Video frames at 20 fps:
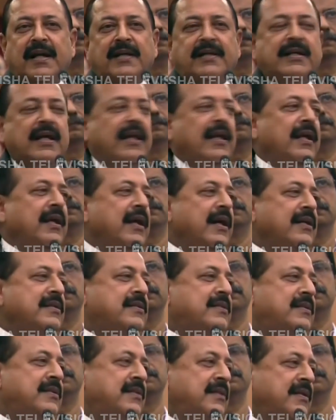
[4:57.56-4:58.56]
and telling
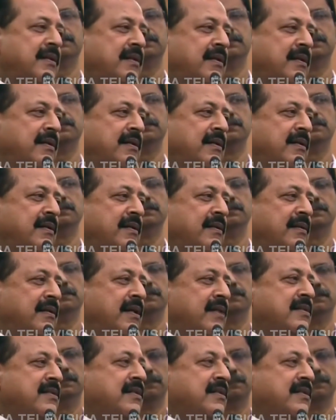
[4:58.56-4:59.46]
us the